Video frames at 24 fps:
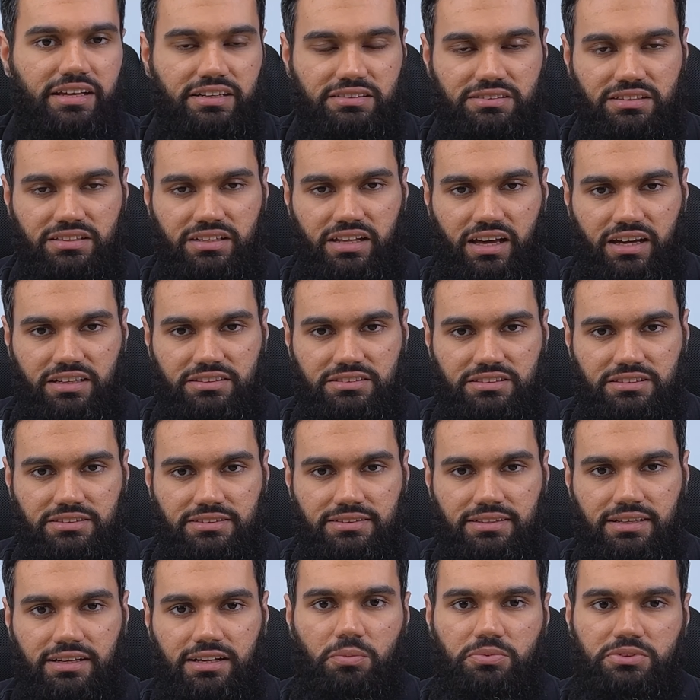takes an
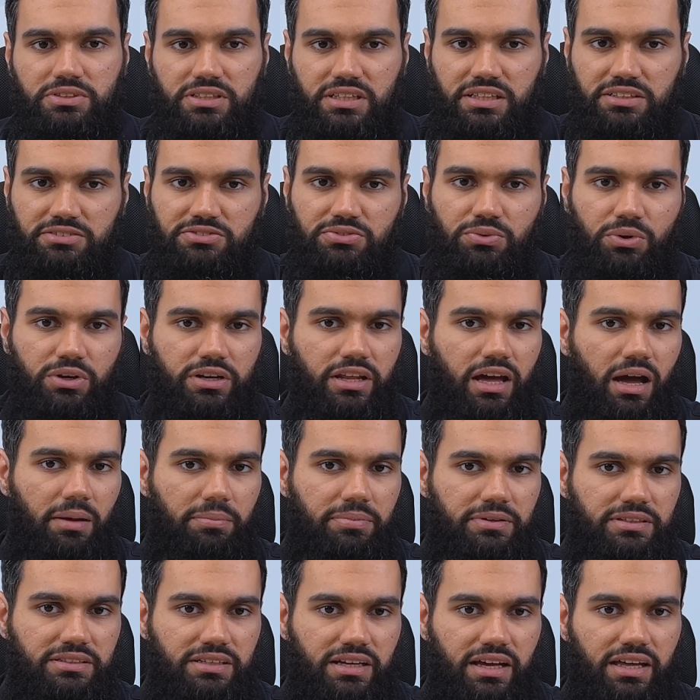action, observes what
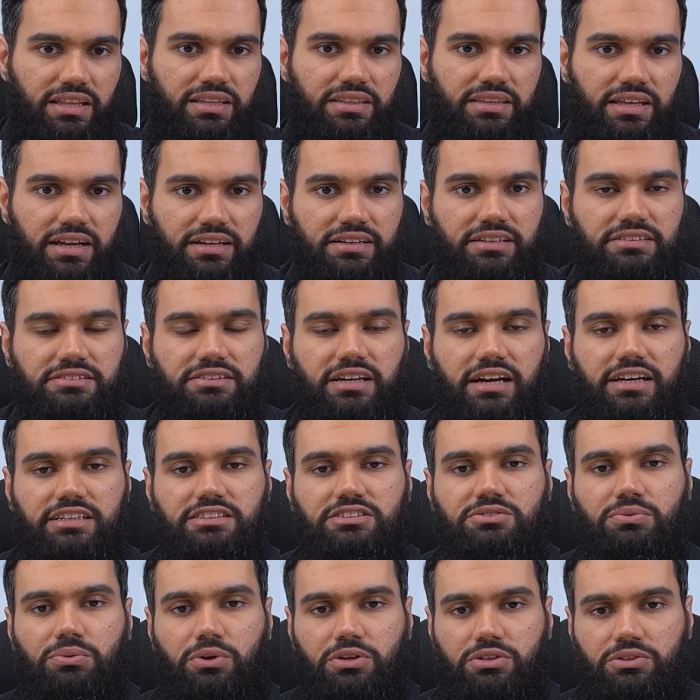happened, and then
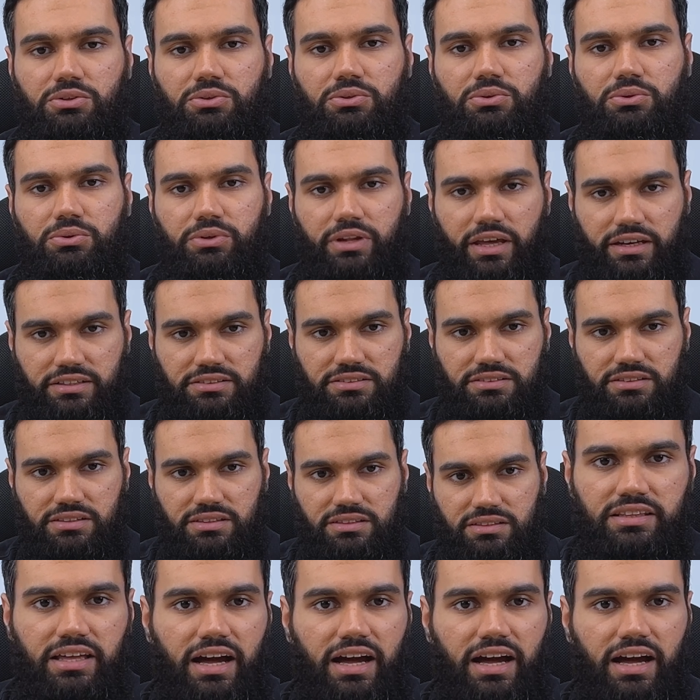decides what to do next.